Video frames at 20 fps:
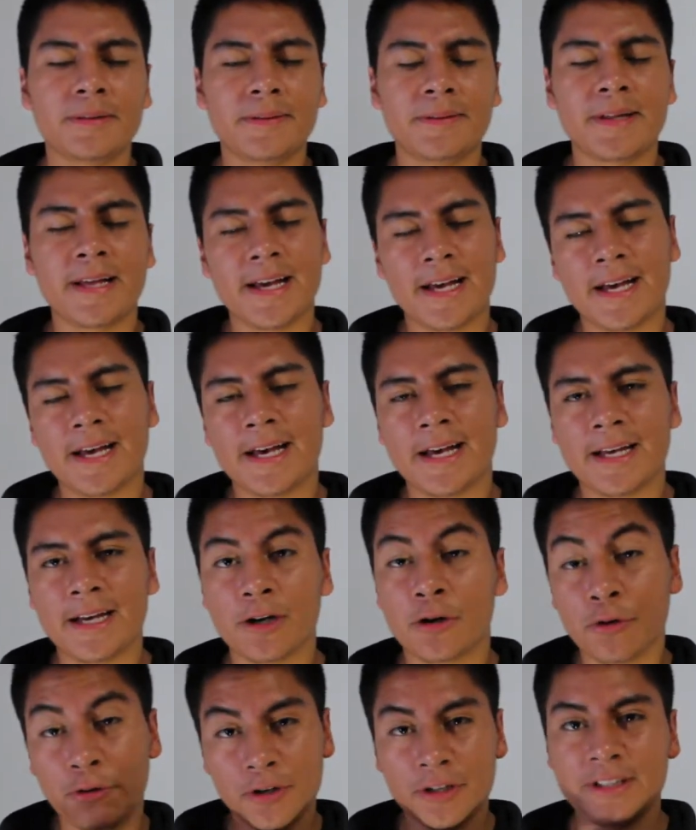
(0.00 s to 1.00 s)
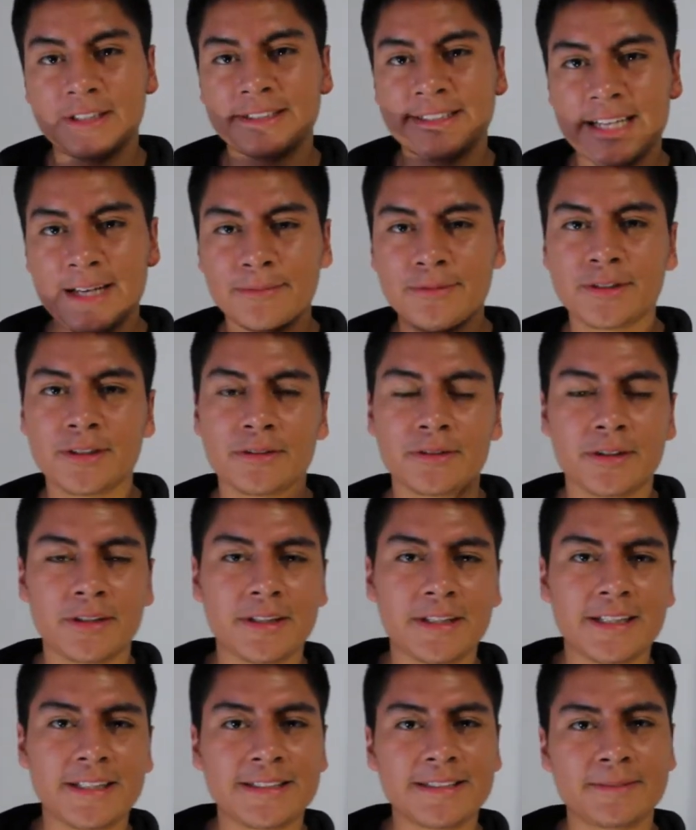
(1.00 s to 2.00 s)
that, according to
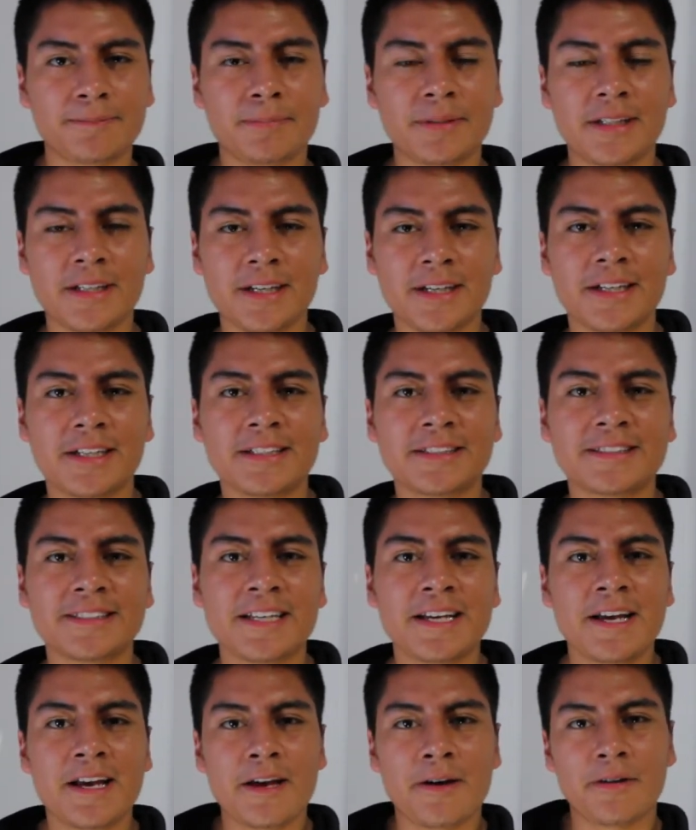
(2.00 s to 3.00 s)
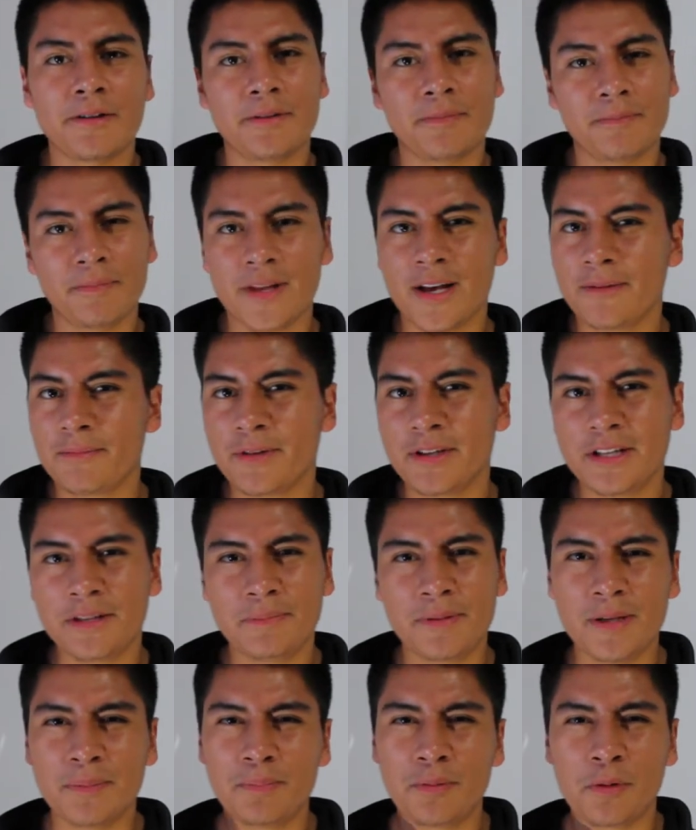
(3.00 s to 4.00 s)
Samsung, is because not many
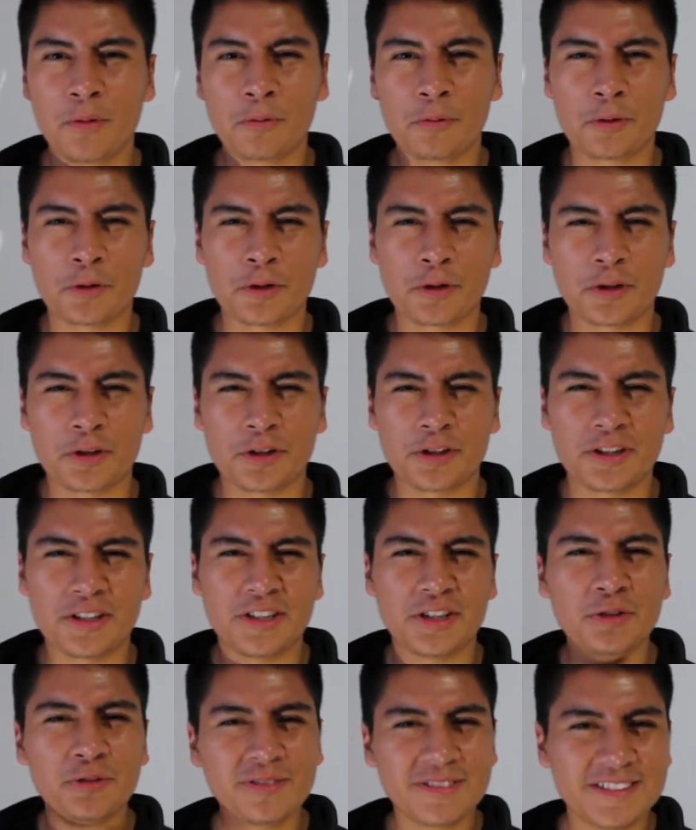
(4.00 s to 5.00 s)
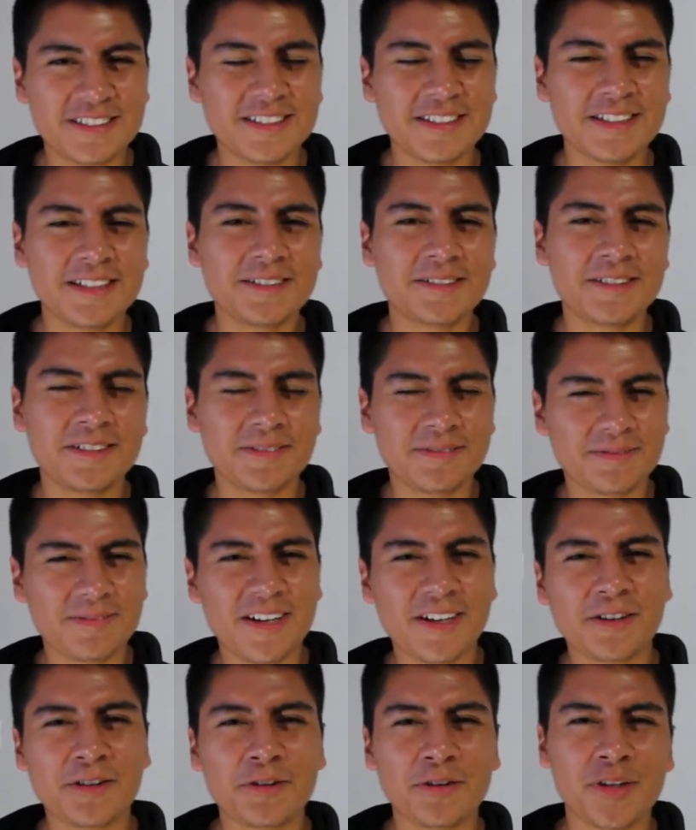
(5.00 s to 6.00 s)
people were using the
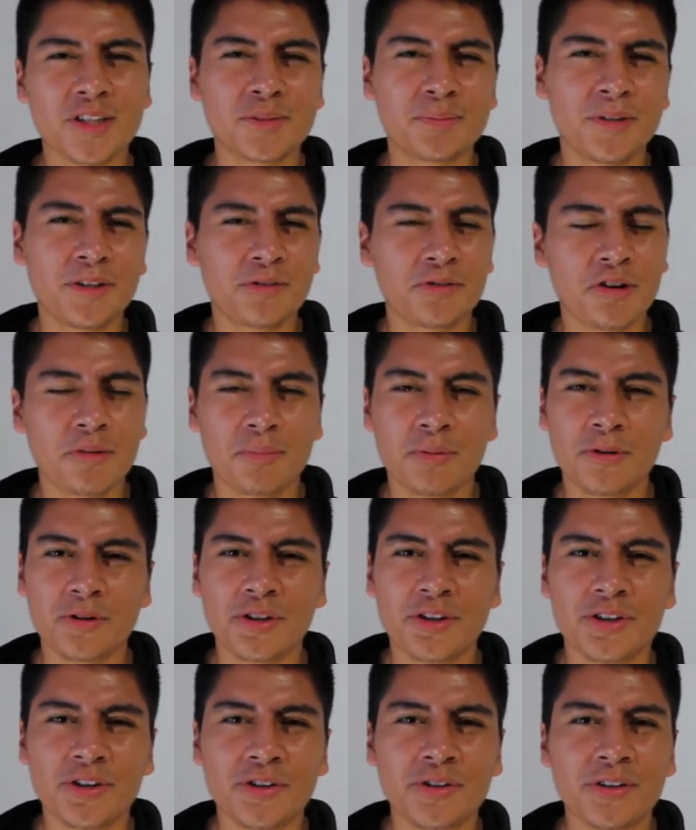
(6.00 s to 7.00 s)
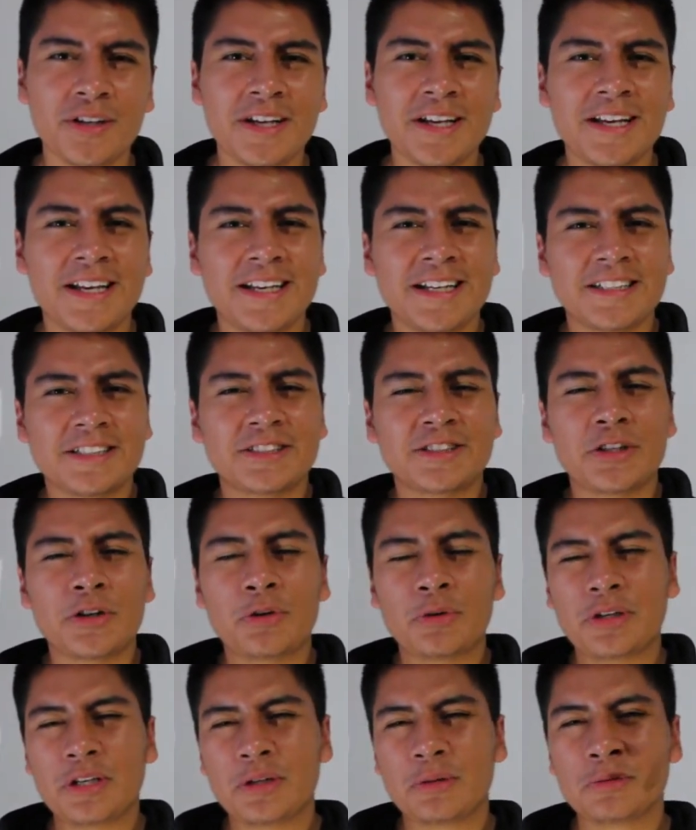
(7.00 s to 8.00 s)
micro USB 3.0,
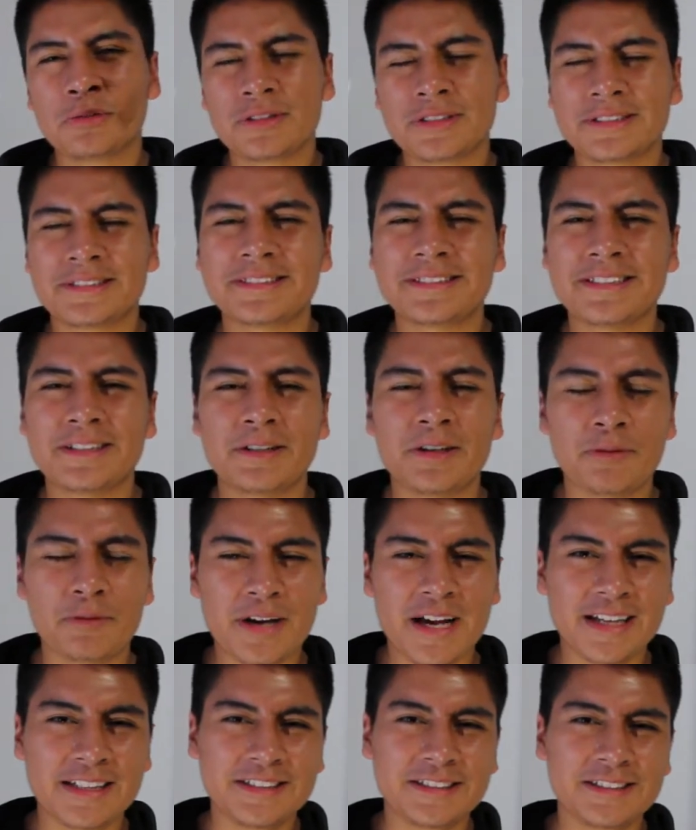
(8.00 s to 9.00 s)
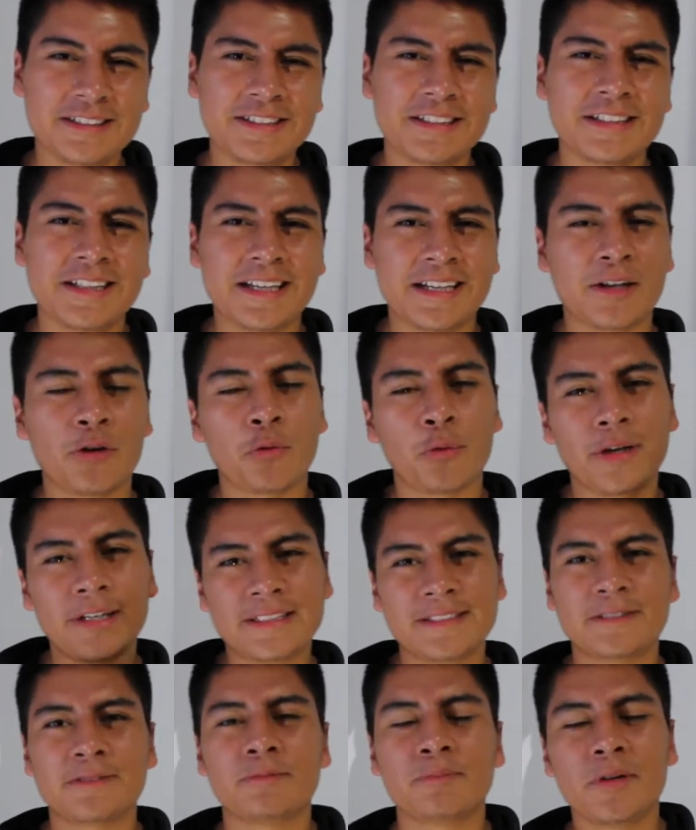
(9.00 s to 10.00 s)
so it was actually like a
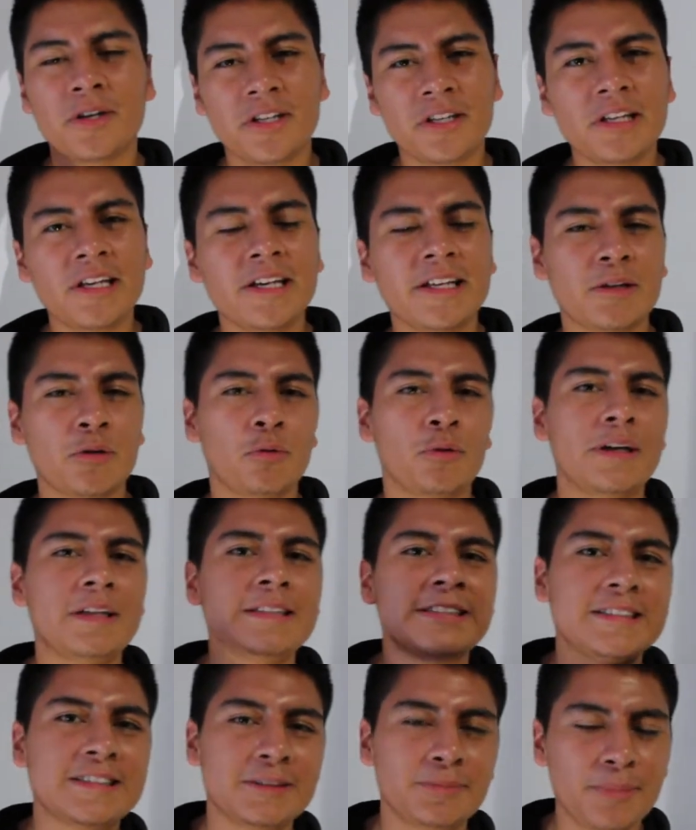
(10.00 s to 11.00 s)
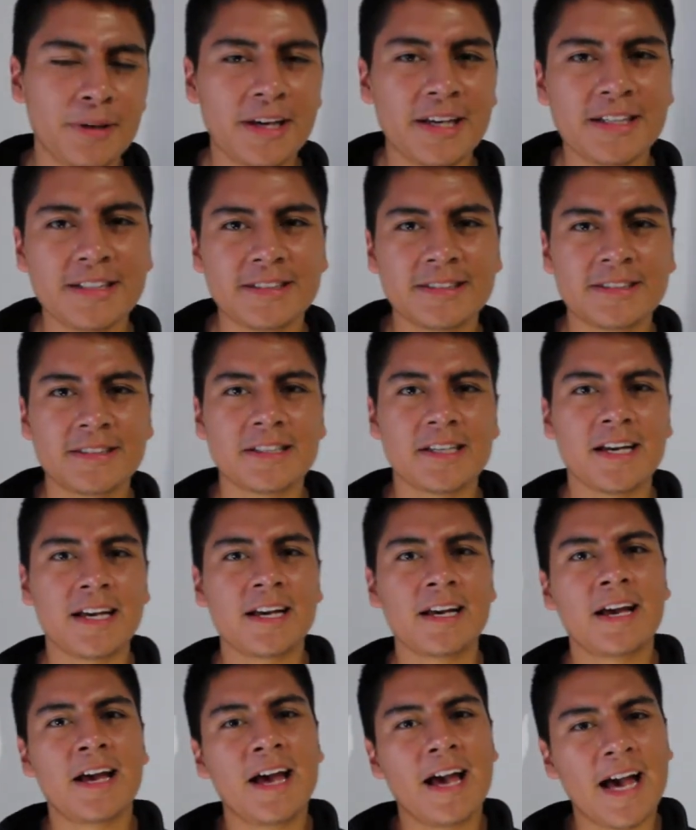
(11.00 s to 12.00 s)
waste of money and a waste of space
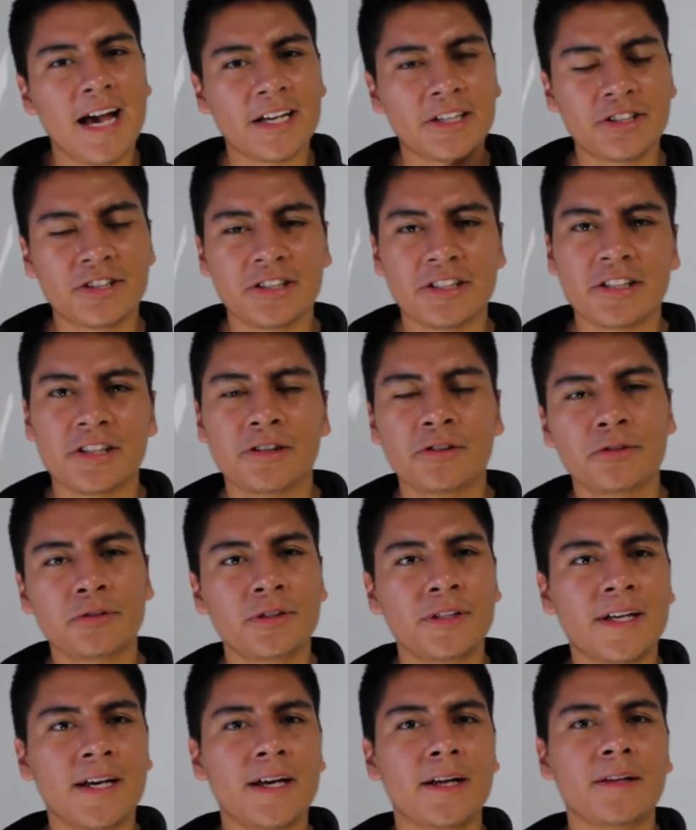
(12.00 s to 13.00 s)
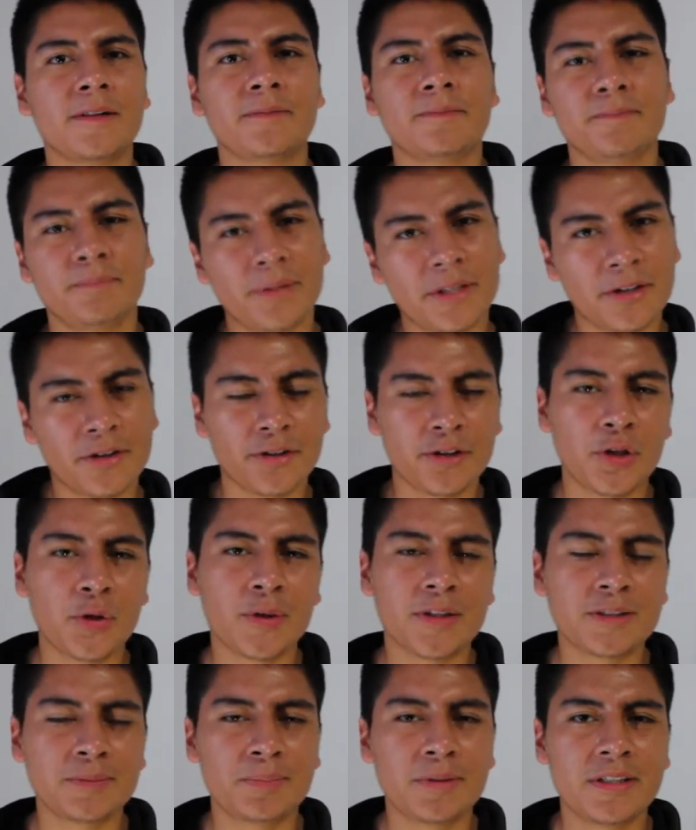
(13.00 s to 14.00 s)
to actually include that bigger
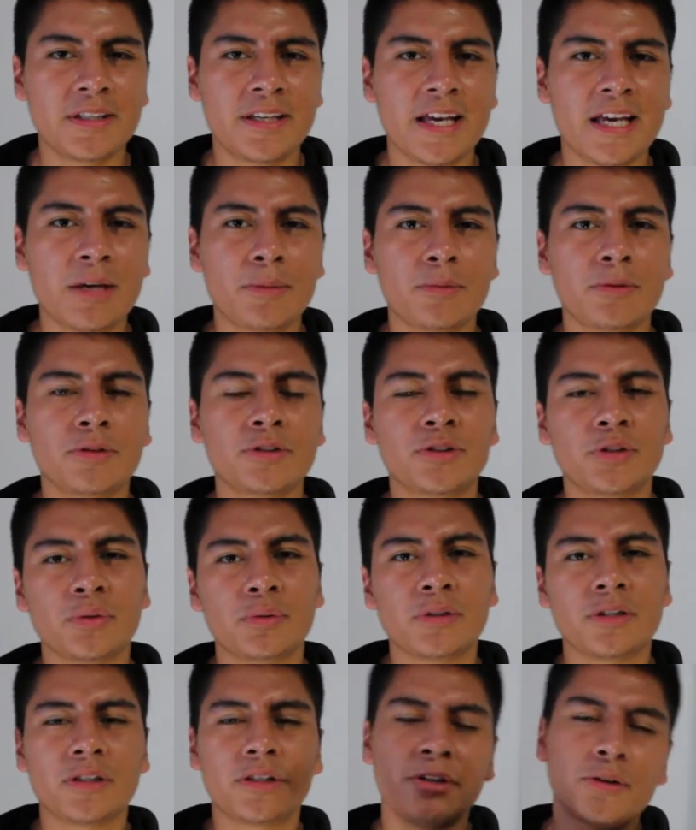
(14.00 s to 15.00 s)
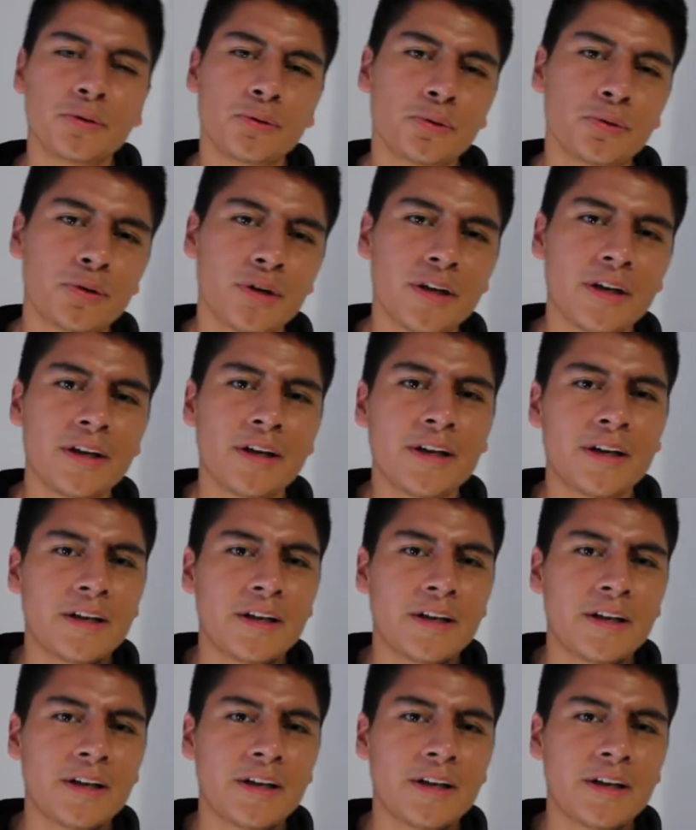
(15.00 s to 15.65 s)
USB cable, to include